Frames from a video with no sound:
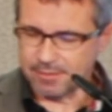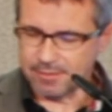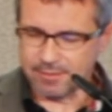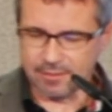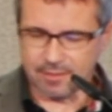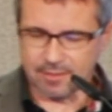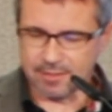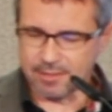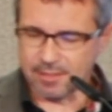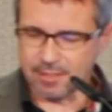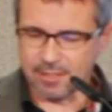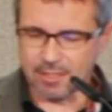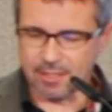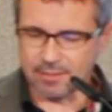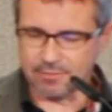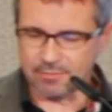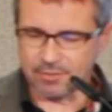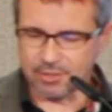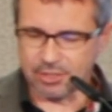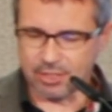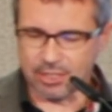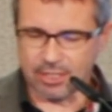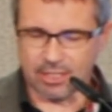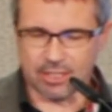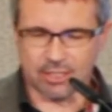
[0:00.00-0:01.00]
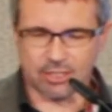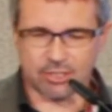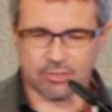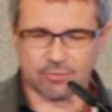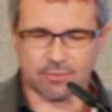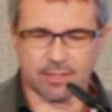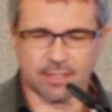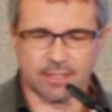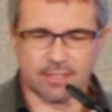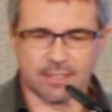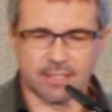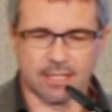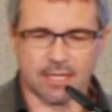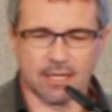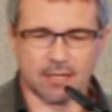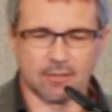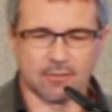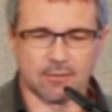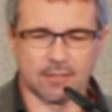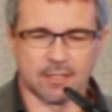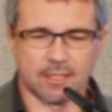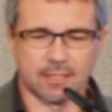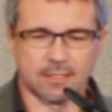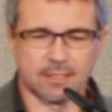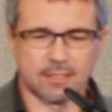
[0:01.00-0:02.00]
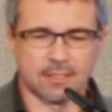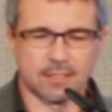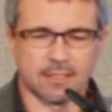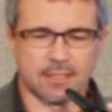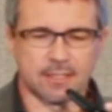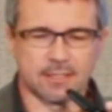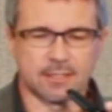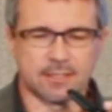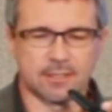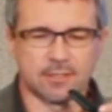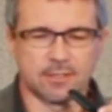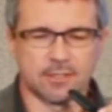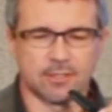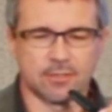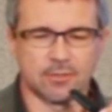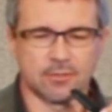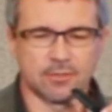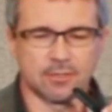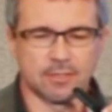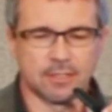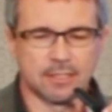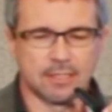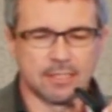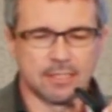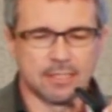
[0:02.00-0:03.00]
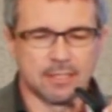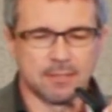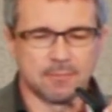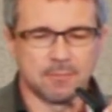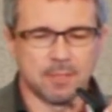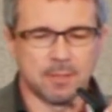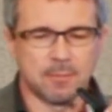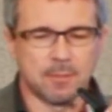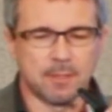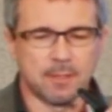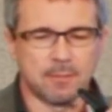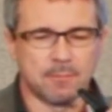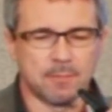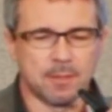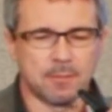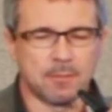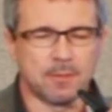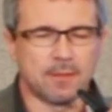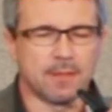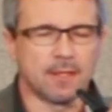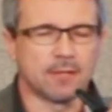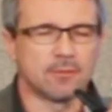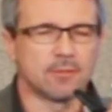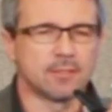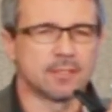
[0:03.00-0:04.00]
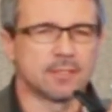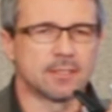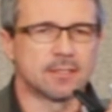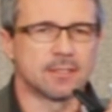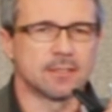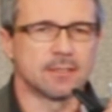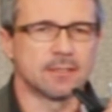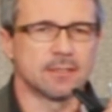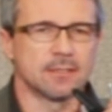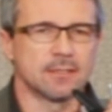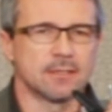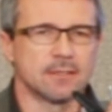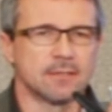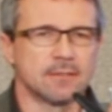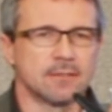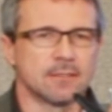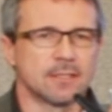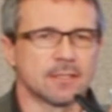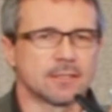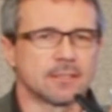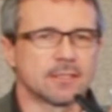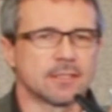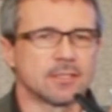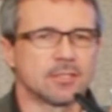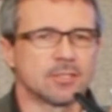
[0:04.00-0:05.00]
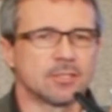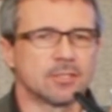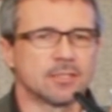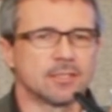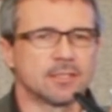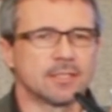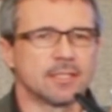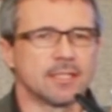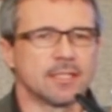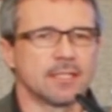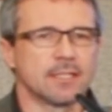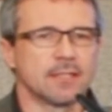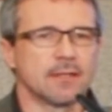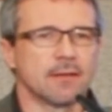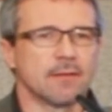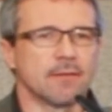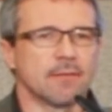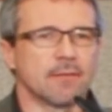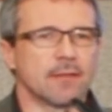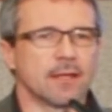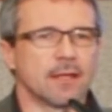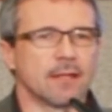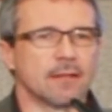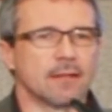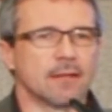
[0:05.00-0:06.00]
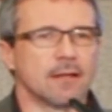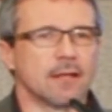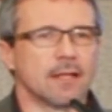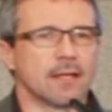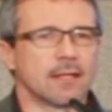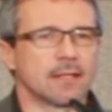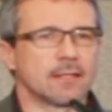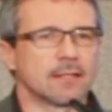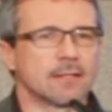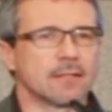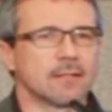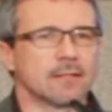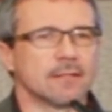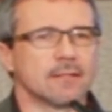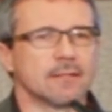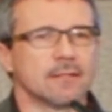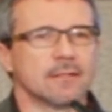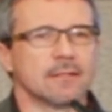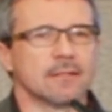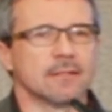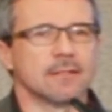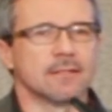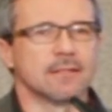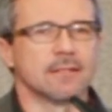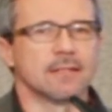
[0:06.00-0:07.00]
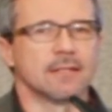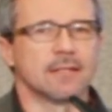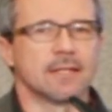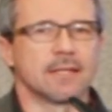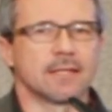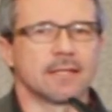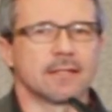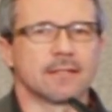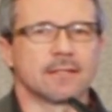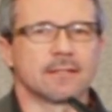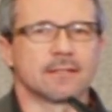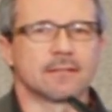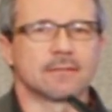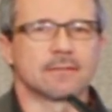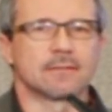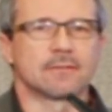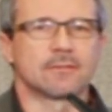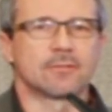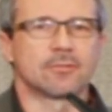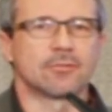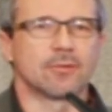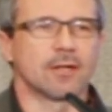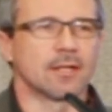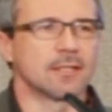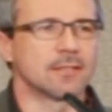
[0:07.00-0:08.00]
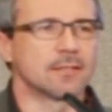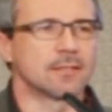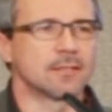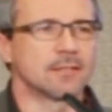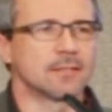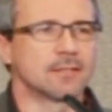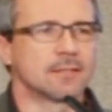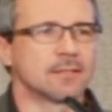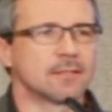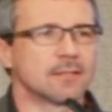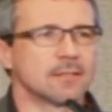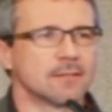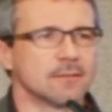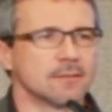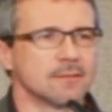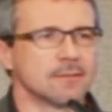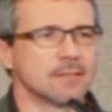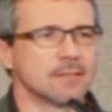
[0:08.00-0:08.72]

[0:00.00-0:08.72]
there's a lot of change right now, and as you know, maybe maybe there is not such a thing that like uh, like a crisis.